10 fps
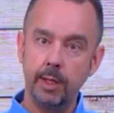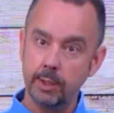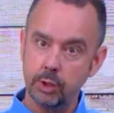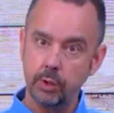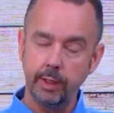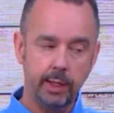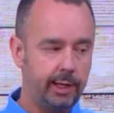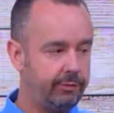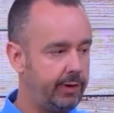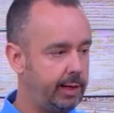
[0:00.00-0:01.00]
and
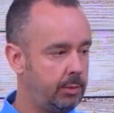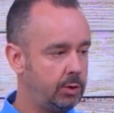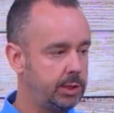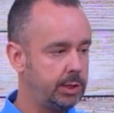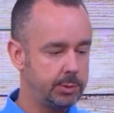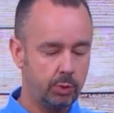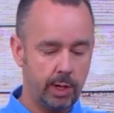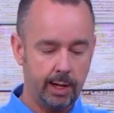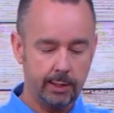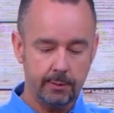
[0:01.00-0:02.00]
circulating fan modes in this
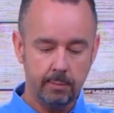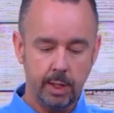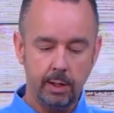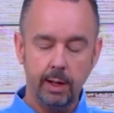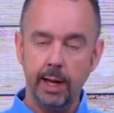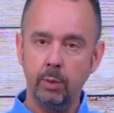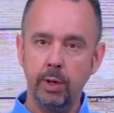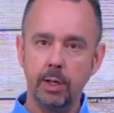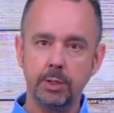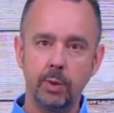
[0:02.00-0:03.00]
product, and
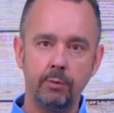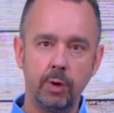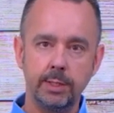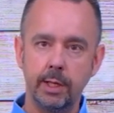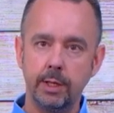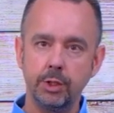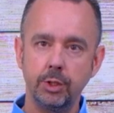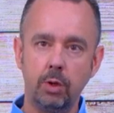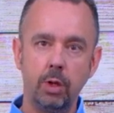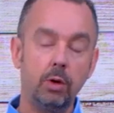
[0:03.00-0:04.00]
we also have
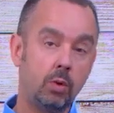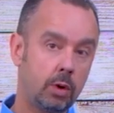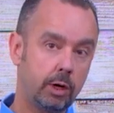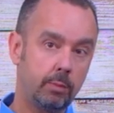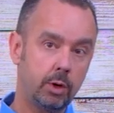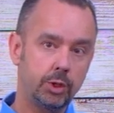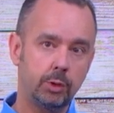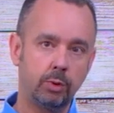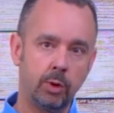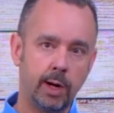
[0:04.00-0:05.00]
residential or commercial
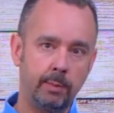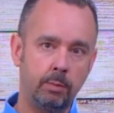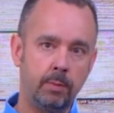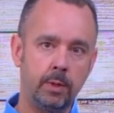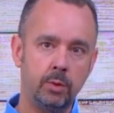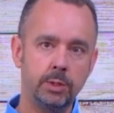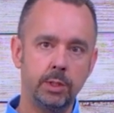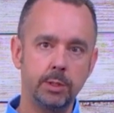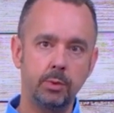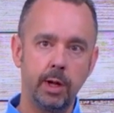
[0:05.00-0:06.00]
programmable nodes in
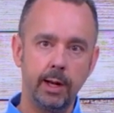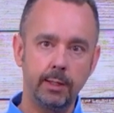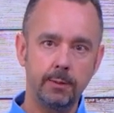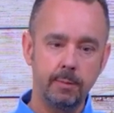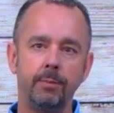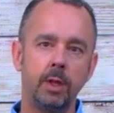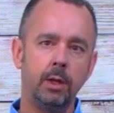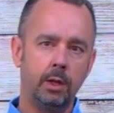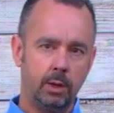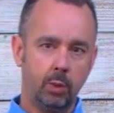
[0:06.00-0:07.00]
this product.
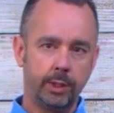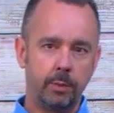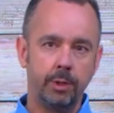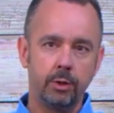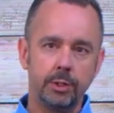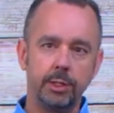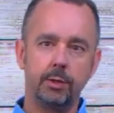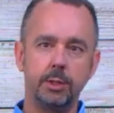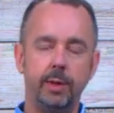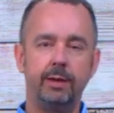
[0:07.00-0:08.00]
With our Builder
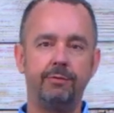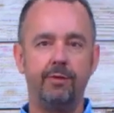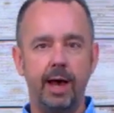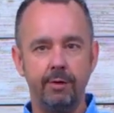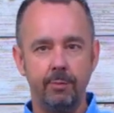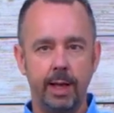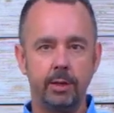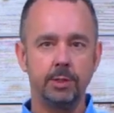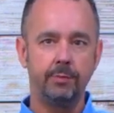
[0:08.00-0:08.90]
Series, we have five models